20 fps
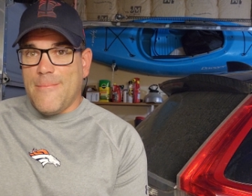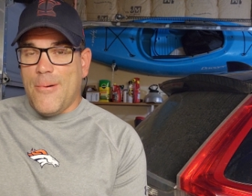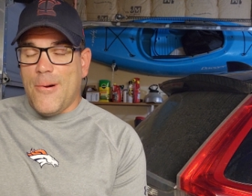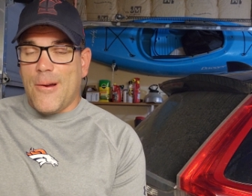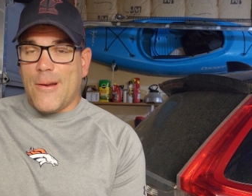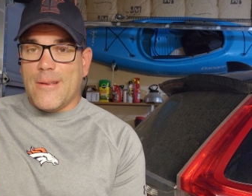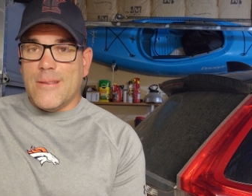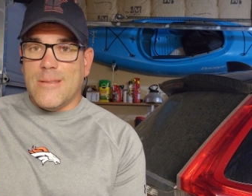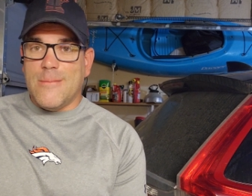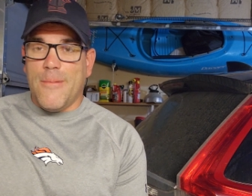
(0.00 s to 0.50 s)
a
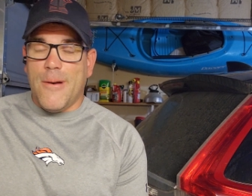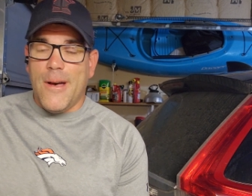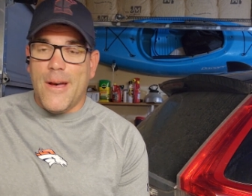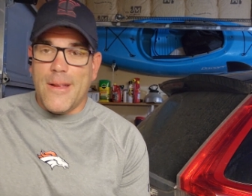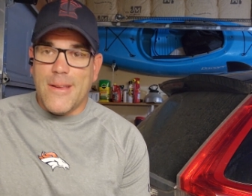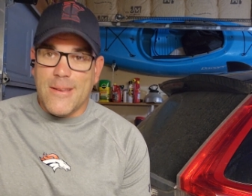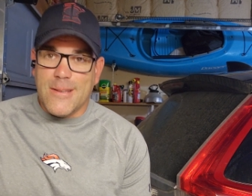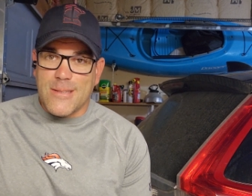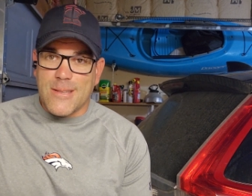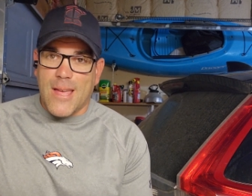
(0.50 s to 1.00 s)
parking
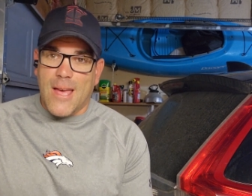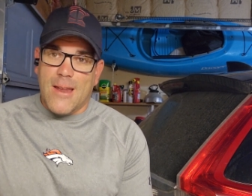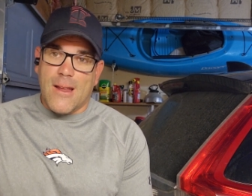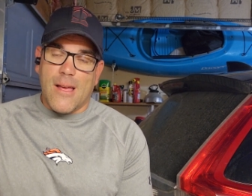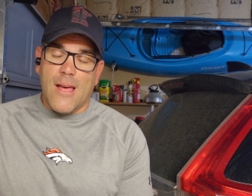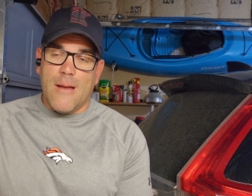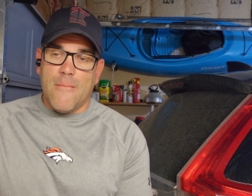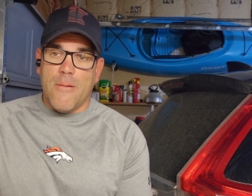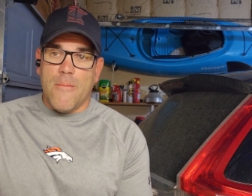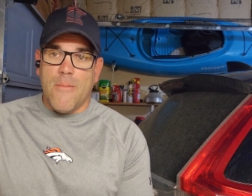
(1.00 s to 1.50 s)
spot. You just kind of
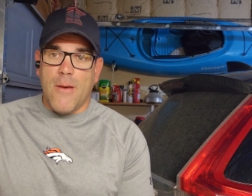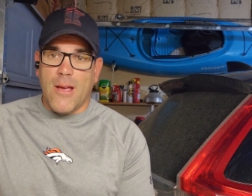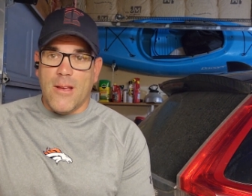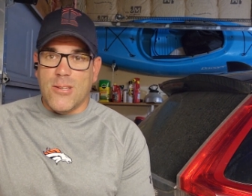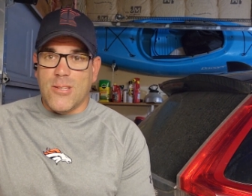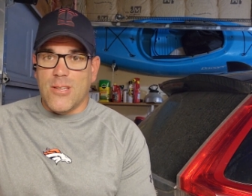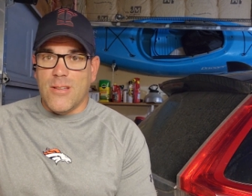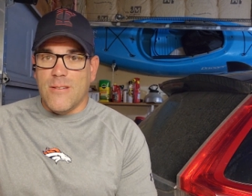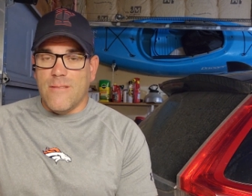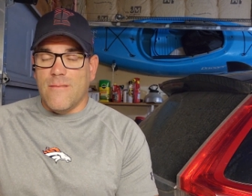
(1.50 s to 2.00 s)
got to be
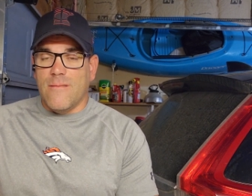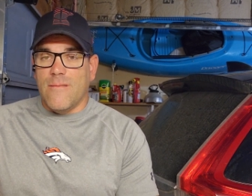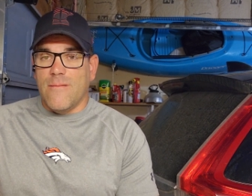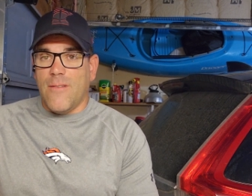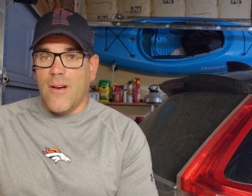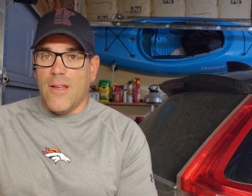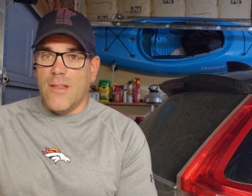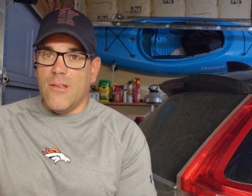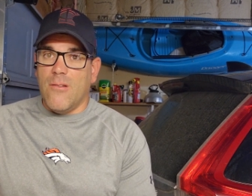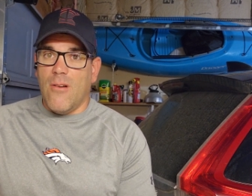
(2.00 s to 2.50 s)
patient and
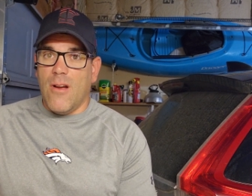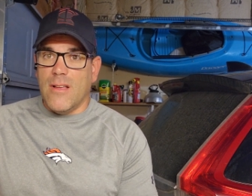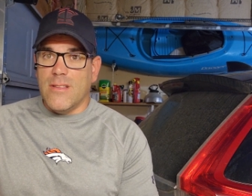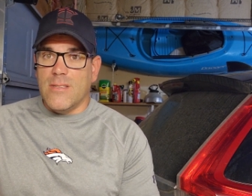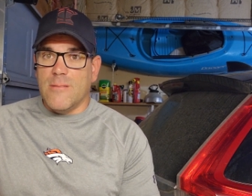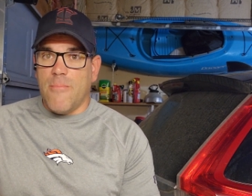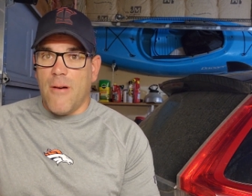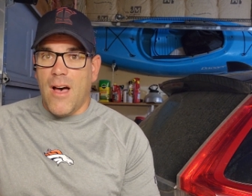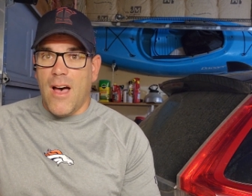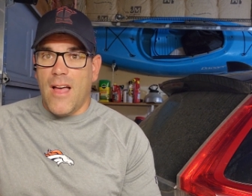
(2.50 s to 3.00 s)
find the right
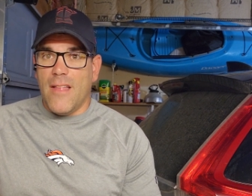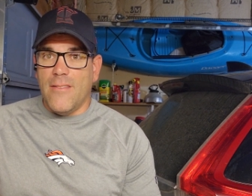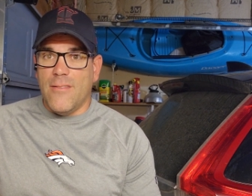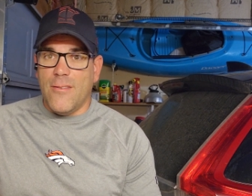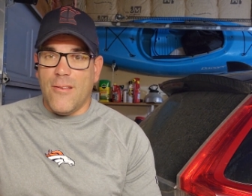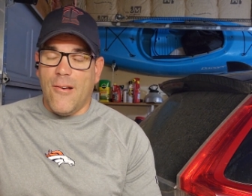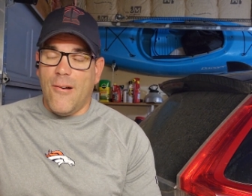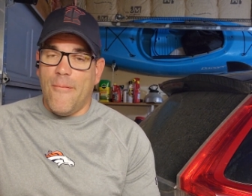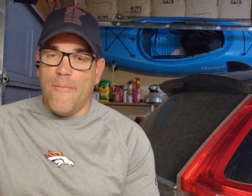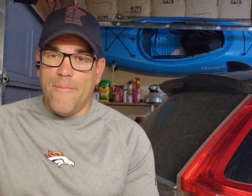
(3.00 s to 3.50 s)
spot.
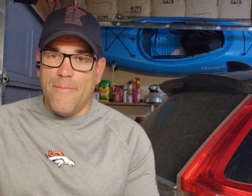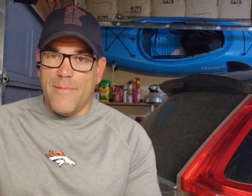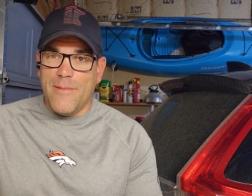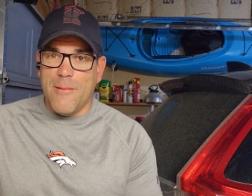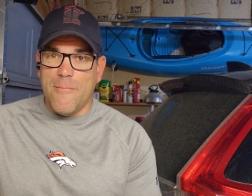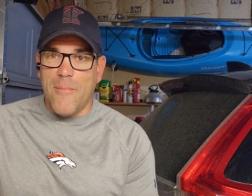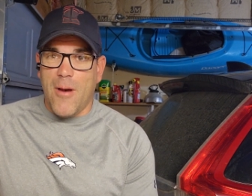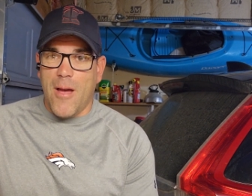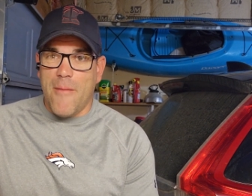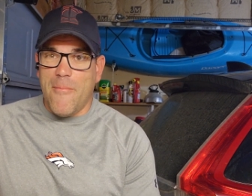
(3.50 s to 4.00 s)
So,
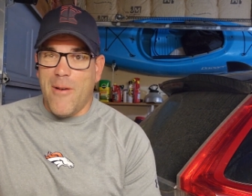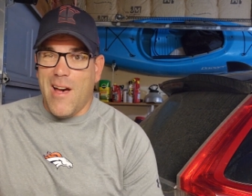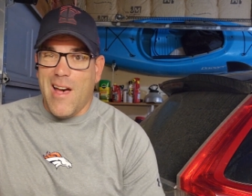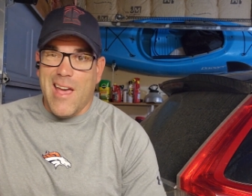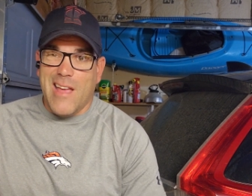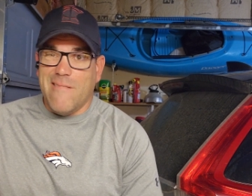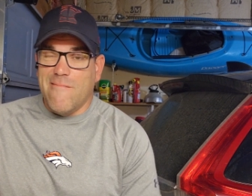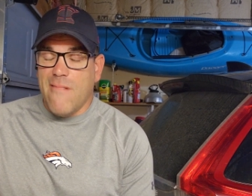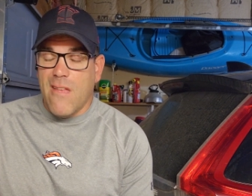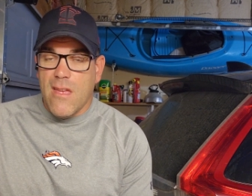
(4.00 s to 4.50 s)
in my
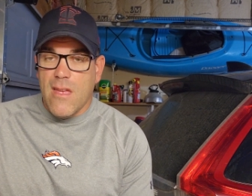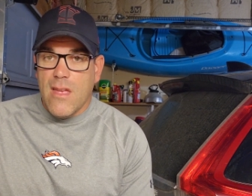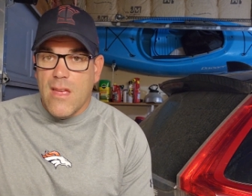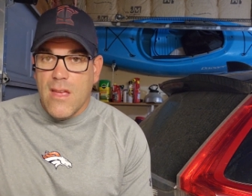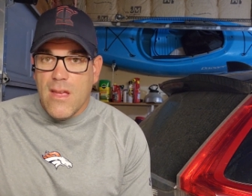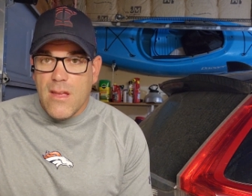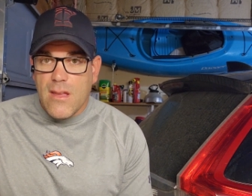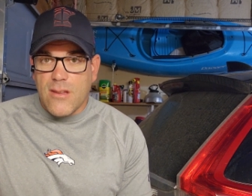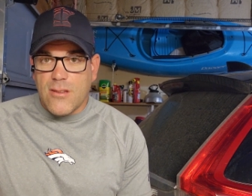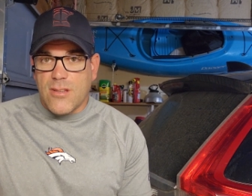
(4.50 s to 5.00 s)
mind,
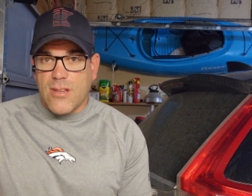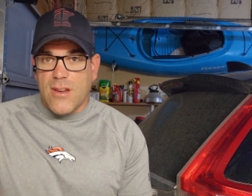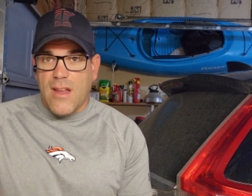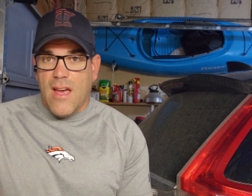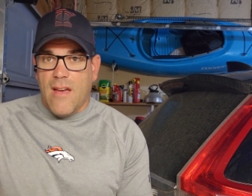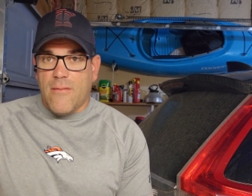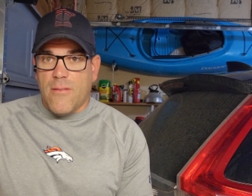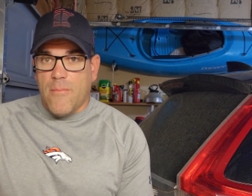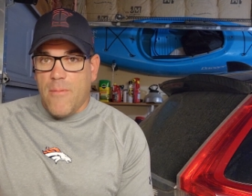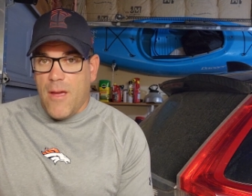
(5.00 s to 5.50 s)
you shouldn't
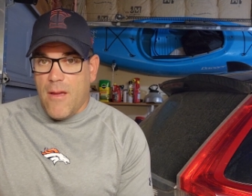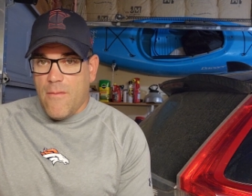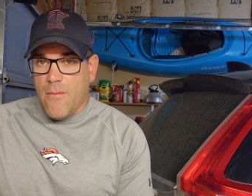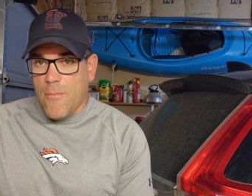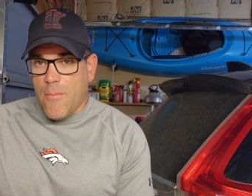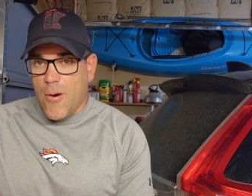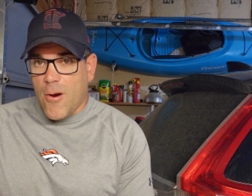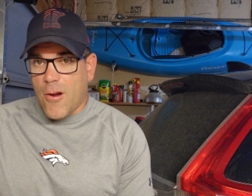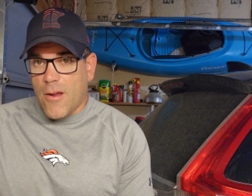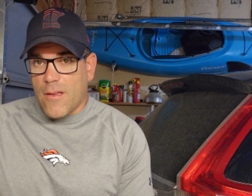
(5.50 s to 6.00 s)
have to pay for
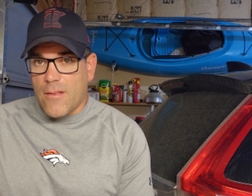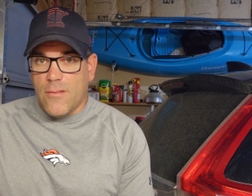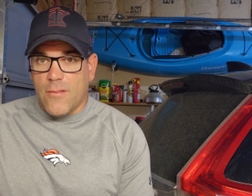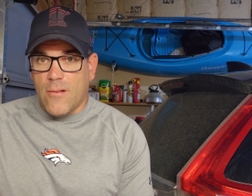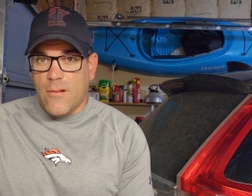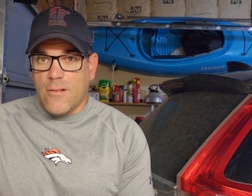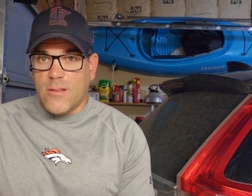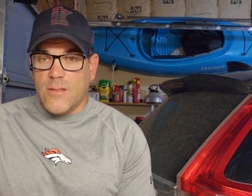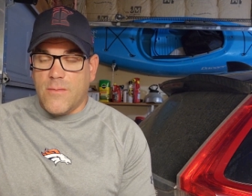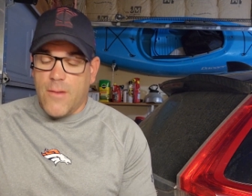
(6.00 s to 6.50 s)
parking
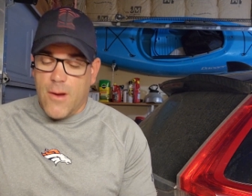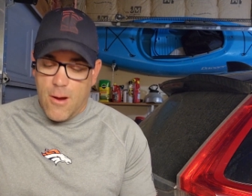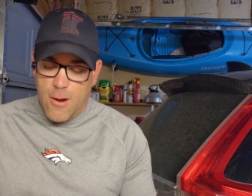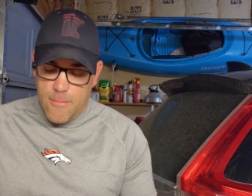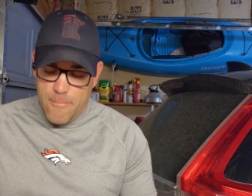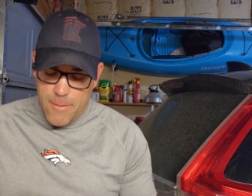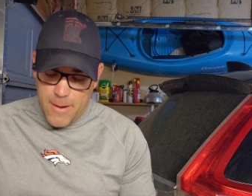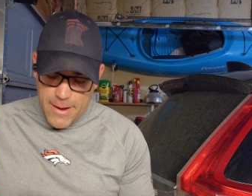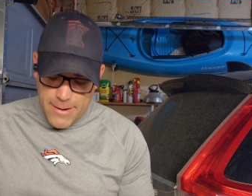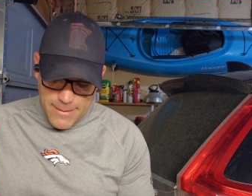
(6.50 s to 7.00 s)
Sturgis if you're on
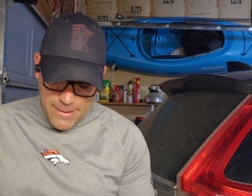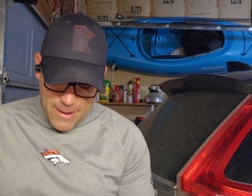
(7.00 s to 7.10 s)
a bike.